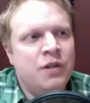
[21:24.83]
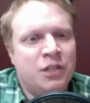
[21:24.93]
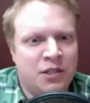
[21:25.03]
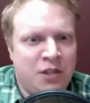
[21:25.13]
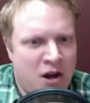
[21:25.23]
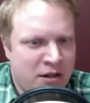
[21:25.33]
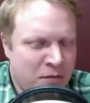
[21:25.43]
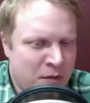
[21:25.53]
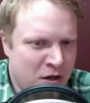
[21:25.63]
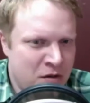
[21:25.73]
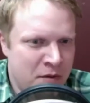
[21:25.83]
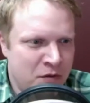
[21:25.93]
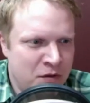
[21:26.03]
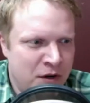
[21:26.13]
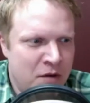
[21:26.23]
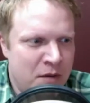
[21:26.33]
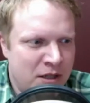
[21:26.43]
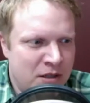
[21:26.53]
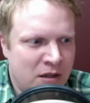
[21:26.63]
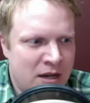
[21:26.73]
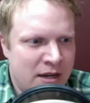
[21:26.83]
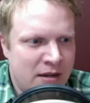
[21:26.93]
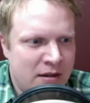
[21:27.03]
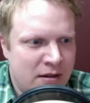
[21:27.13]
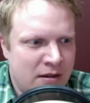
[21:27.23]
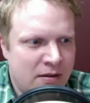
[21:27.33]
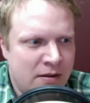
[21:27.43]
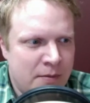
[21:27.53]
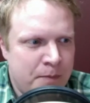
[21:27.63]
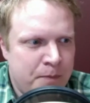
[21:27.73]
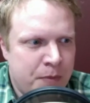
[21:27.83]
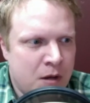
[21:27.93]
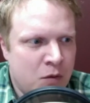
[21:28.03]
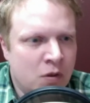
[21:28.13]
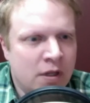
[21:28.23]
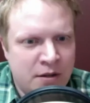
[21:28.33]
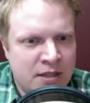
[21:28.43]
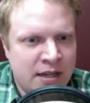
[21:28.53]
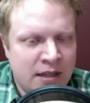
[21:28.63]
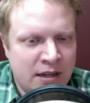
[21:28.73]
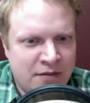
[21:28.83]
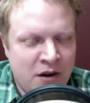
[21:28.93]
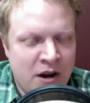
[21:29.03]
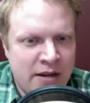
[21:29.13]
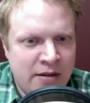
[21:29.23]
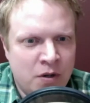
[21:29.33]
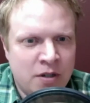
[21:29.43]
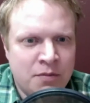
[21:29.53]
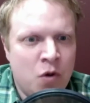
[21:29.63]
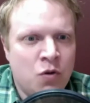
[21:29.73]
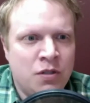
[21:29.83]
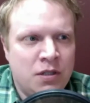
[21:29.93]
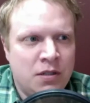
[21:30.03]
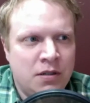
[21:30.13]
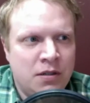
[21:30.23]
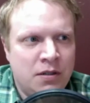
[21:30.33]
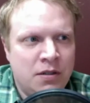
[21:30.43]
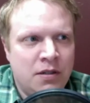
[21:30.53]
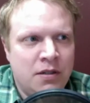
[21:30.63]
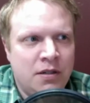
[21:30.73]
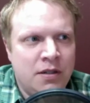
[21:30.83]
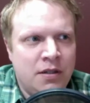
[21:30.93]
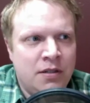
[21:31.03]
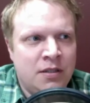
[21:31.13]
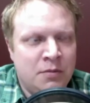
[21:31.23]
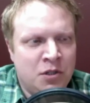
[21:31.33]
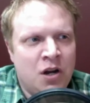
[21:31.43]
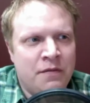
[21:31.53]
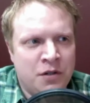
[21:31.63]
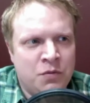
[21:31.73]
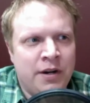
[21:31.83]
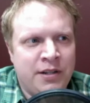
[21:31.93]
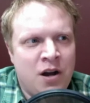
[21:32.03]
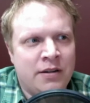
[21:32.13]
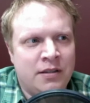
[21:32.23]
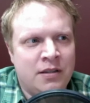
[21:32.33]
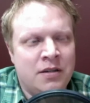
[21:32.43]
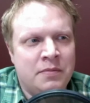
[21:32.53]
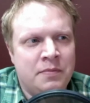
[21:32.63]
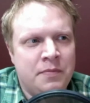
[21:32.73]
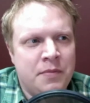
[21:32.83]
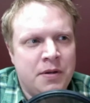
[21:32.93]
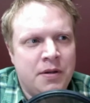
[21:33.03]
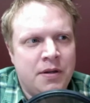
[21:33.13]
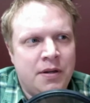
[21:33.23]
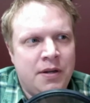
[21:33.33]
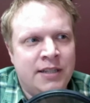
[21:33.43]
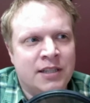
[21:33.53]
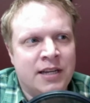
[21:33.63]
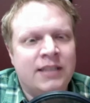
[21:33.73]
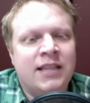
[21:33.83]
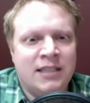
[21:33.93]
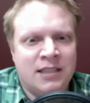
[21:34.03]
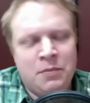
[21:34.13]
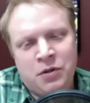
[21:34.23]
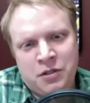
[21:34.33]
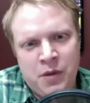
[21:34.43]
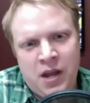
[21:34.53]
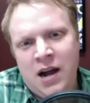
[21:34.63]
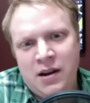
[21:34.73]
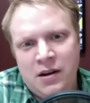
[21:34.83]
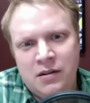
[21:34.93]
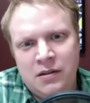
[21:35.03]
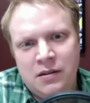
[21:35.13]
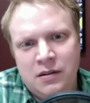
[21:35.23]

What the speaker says: initially talked about him, it was very much like, well, like you said, like a friend. Whereas most cinematographers, when I talk to them, it's like, that's the person we hired.